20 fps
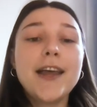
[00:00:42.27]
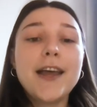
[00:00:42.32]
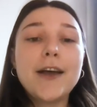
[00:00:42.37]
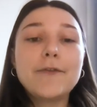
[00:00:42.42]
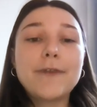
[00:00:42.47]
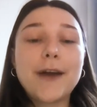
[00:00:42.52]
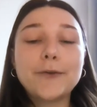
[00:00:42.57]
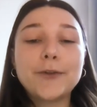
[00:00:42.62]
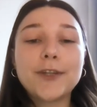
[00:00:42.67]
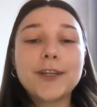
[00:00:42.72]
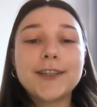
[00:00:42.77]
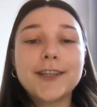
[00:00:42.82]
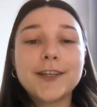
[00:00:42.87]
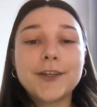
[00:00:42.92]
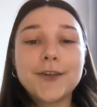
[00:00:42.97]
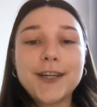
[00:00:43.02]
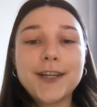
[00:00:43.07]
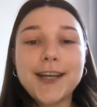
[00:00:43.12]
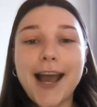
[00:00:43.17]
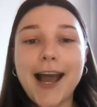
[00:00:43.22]
found that the
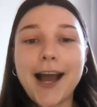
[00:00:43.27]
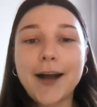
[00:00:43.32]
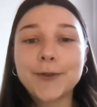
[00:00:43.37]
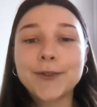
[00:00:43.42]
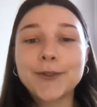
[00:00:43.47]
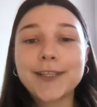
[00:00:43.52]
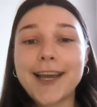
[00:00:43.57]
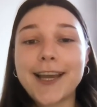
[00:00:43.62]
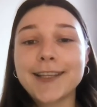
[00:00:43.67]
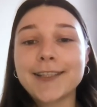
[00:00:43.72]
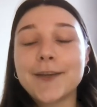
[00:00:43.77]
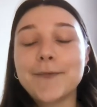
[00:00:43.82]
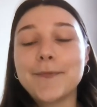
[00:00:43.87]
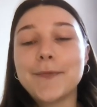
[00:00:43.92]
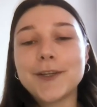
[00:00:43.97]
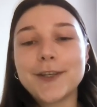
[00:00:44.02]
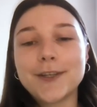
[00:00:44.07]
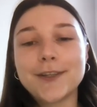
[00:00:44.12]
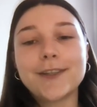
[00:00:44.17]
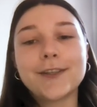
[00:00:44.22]
greenhouse gas
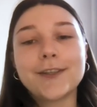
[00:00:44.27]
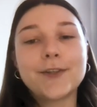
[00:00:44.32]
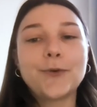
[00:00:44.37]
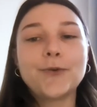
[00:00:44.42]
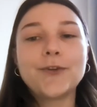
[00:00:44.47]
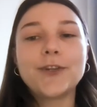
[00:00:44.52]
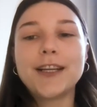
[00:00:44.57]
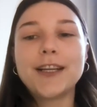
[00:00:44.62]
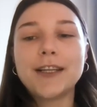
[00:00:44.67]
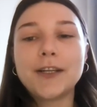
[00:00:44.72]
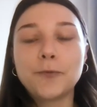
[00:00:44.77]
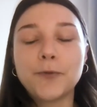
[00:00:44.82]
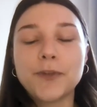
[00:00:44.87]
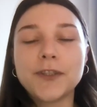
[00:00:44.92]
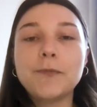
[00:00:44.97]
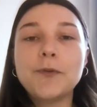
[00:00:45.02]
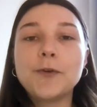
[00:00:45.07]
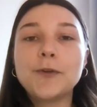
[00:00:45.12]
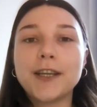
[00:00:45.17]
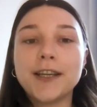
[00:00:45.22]
emissions associated
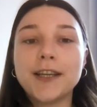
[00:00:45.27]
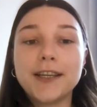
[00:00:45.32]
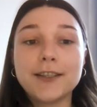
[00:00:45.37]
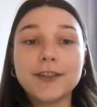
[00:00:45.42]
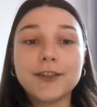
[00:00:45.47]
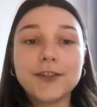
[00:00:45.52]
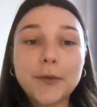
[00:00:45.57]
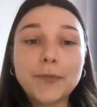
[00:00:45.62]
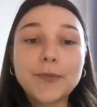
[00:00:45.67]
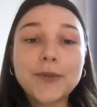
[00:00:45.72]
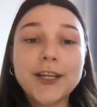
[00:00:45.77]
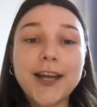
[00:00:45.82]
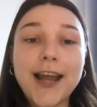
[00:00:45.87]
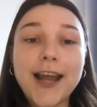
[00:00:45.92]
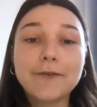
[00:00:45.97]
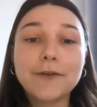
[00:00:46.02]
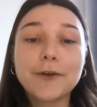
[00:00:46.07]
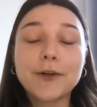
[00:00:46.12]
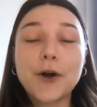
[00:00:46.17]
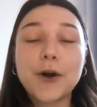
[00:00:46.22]
with music consumption
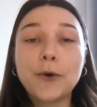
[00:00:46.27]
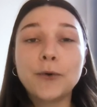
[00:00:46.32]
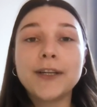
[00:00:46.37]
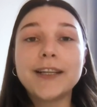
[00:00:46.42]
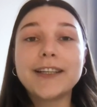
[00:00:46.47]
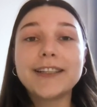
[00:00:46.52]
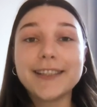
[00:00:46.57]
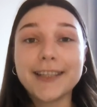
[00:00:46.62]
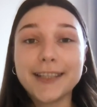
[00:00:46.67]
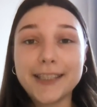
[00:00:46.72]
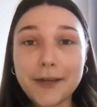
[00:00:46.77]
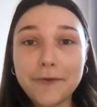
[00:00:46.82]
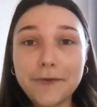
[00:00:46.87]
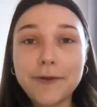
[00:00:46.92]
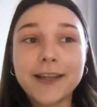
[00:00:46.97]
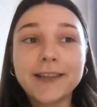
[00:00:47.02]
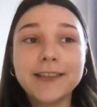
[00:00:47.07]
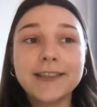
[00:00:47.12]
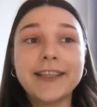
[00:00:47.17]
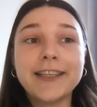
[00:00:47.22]
have grown
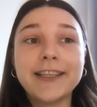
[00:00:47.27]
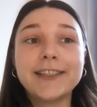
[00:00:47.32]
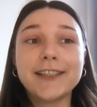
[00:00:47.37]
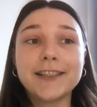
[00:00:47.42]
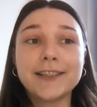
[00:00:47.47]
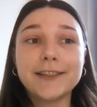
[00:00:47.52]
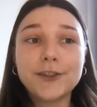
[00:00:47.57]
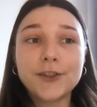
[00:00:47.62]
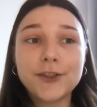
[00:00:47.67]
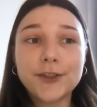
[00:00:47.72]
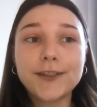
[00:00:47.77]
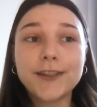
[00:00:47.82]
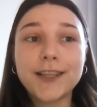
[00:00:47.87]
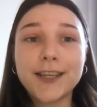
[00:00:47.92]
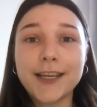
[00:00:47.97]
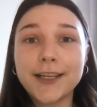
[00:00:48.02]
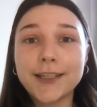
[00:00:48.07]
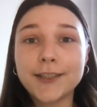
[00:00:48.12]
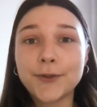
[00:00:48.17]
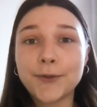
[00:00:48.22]
significantly since just the
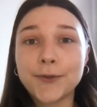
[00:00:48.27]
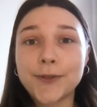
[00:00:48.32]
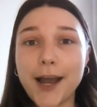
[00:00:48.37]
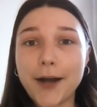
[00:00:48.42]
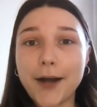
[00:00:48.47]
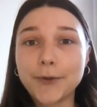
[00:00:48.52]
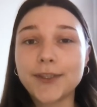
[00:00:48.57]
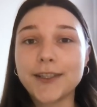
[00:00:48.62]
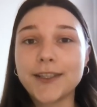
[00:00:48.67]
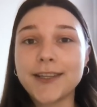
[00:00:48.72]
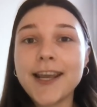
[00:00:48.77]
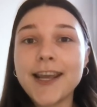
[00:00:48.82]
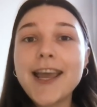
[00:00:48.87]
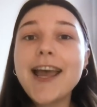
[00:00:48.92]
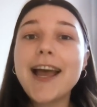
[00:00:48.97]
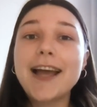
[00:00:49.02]
year 2000.